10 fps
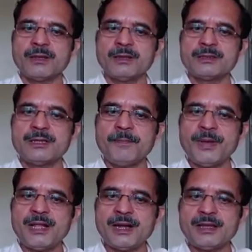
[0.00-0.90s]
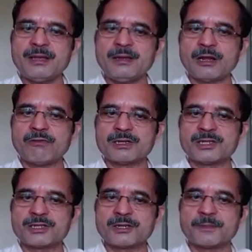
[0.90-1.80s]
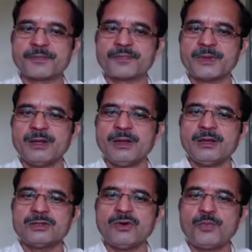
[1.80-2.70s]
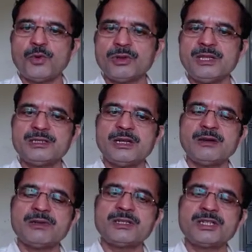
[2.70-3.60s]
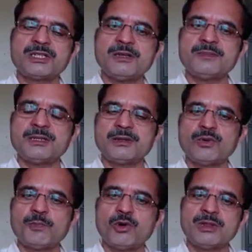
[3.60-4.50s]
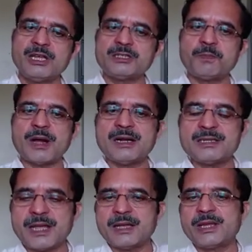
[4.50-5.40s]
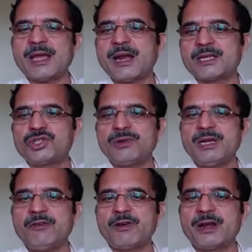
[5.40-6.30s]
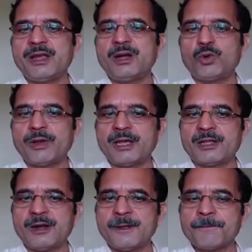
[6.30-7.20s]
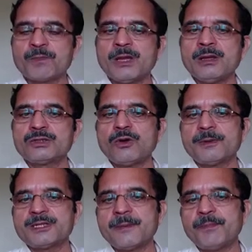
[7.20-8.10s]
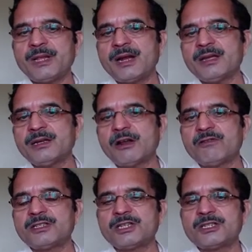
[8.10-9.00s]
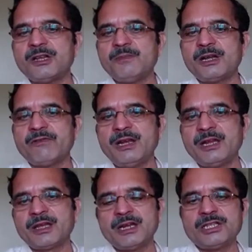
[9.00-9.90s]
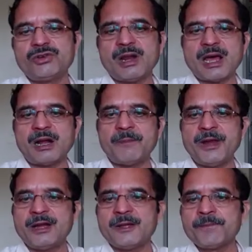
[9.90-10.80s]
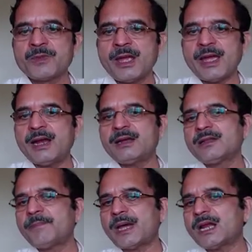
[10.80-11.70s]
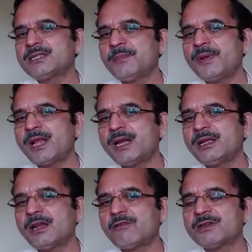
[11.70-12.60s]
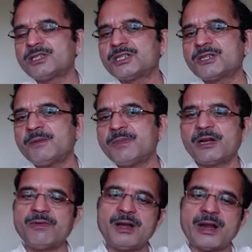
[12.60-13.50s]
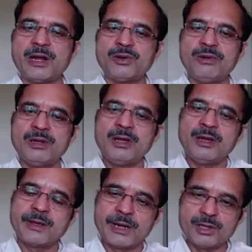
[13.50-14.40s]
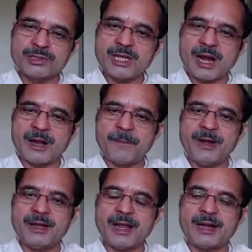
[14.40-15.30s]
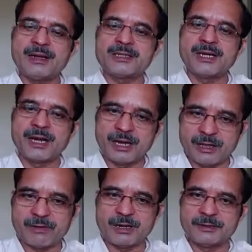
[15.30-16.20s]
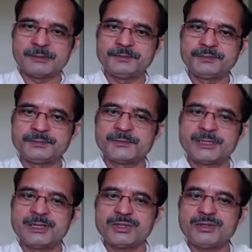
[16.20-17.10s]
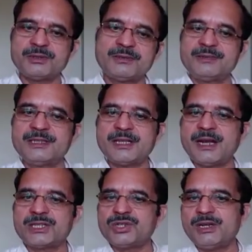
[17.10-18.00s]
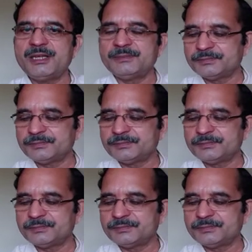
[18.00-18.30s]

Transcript: sympathetic nervous system. So both these nervous systems, both these parts, they are actually working together. So sympathetic nervous system, it will increase your heartbeat, and the parasympathetic nervous system, it will try to reduce the heartbeat at the steady level. So these are actually